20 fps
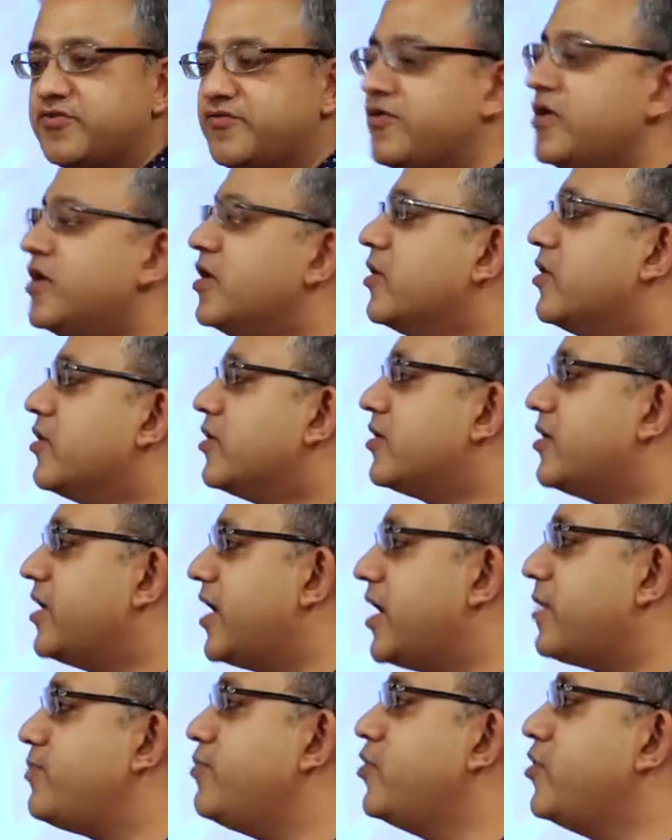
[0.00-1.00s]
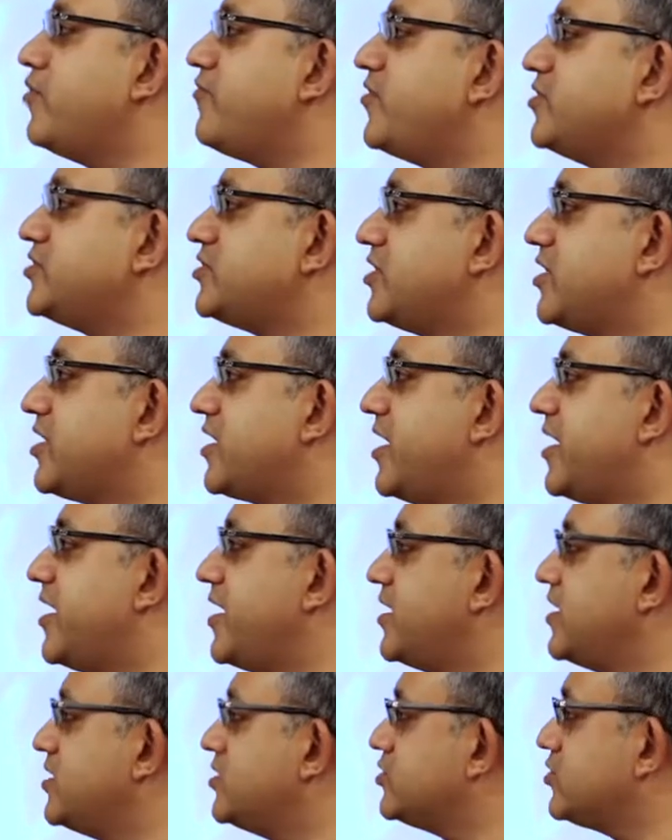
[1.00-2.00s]
of great munificent
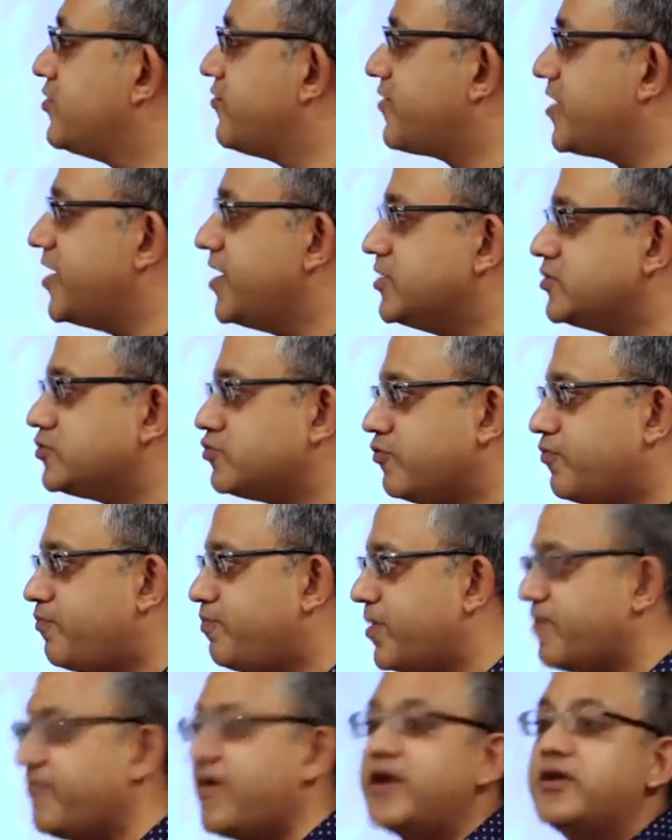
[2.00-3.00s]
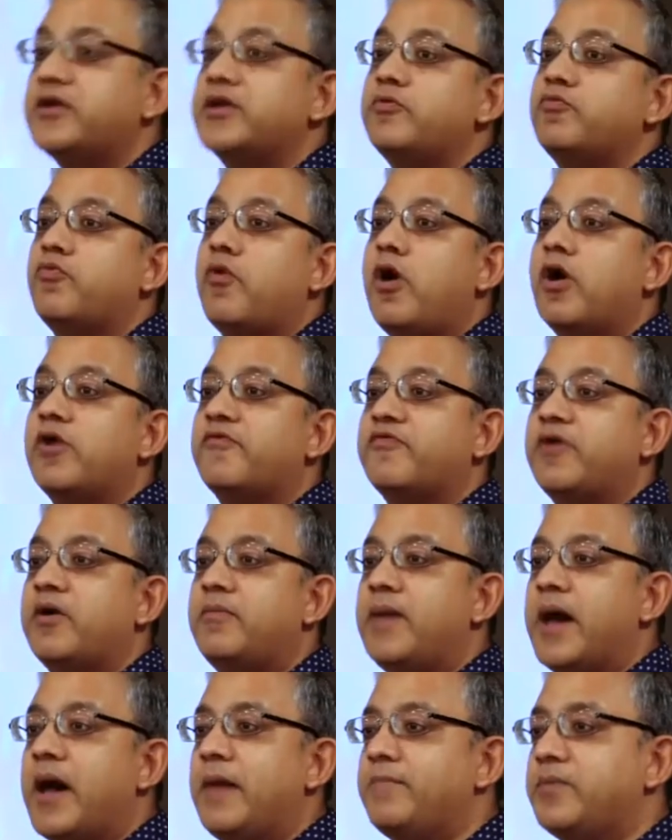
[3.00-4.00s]
kings, of kings who prevented war
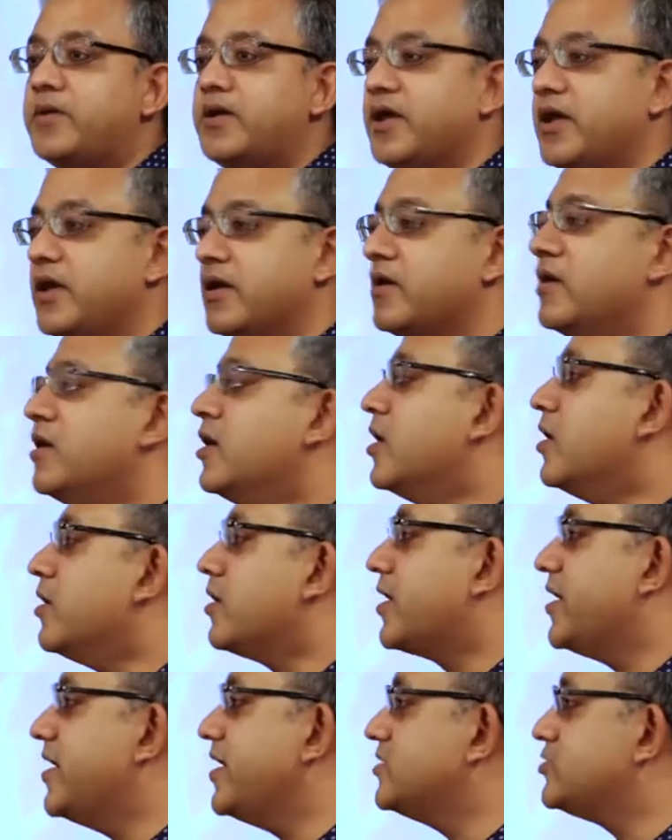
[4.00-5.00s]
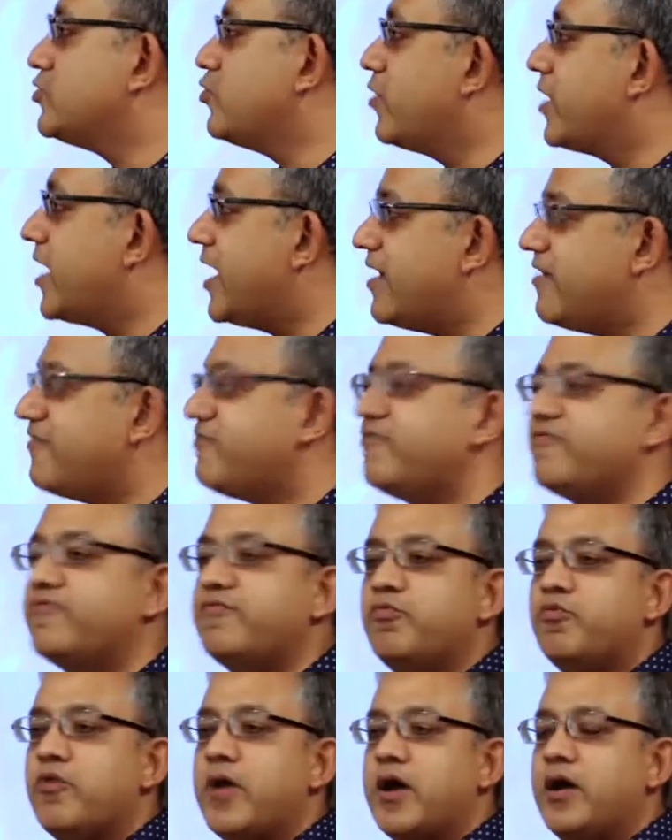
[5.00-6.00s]
from happening, kings who gave
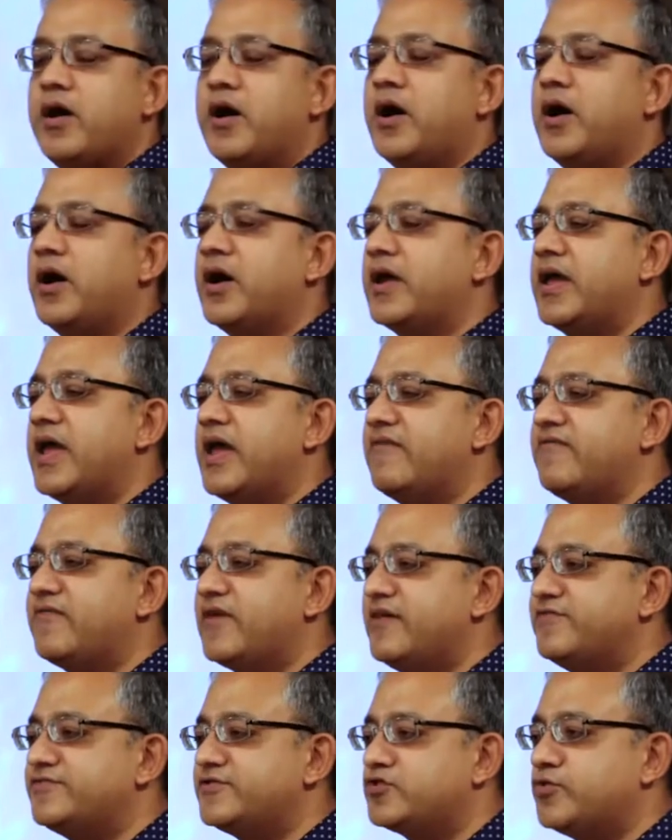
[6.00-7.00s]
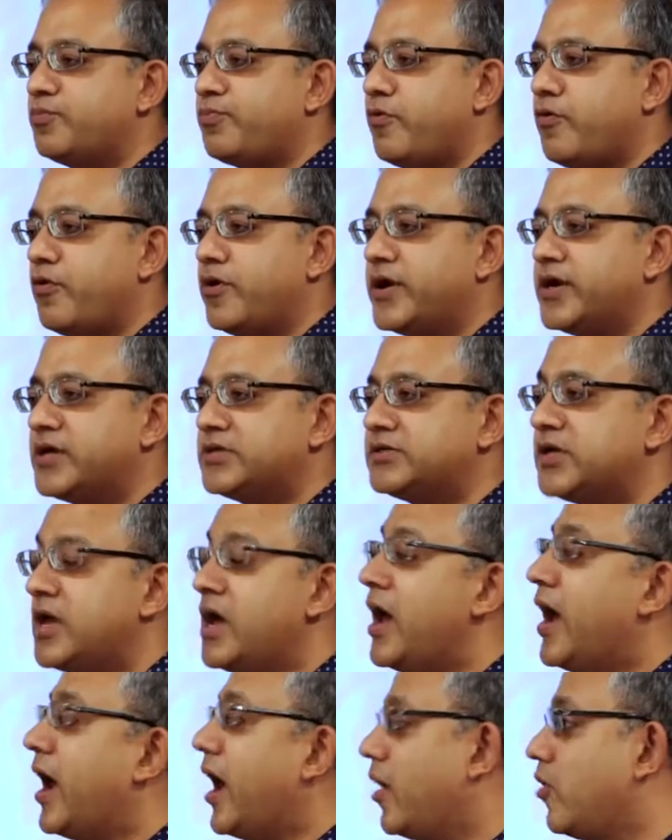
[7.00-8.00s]
gifts to poets,
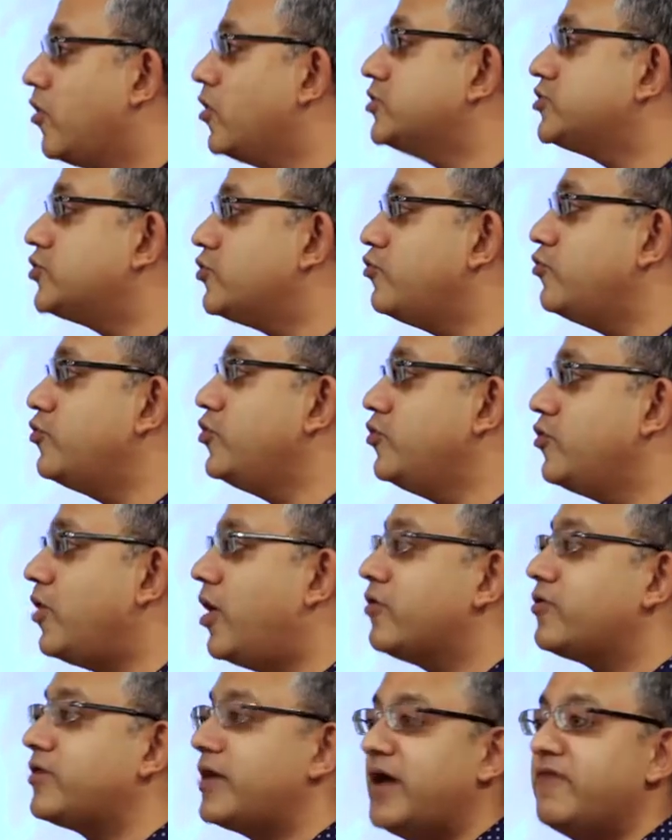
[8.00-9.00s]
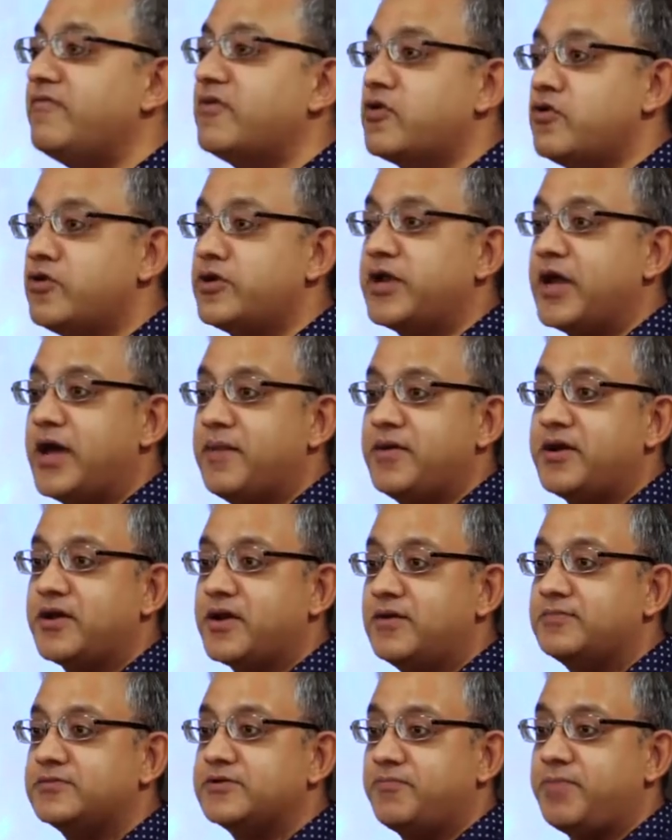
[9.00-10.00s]
and also who knew how to have a good time in
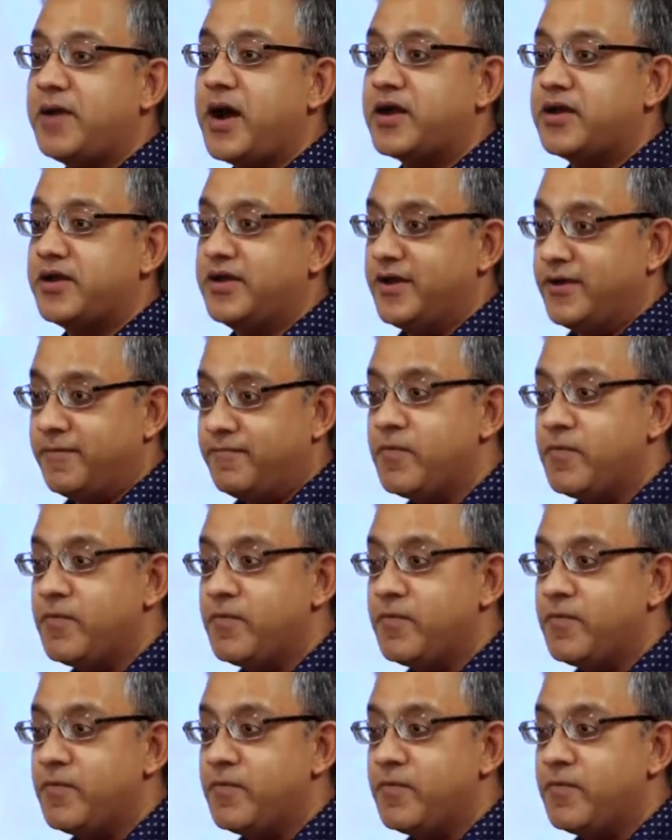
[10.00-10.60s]
terms of partying.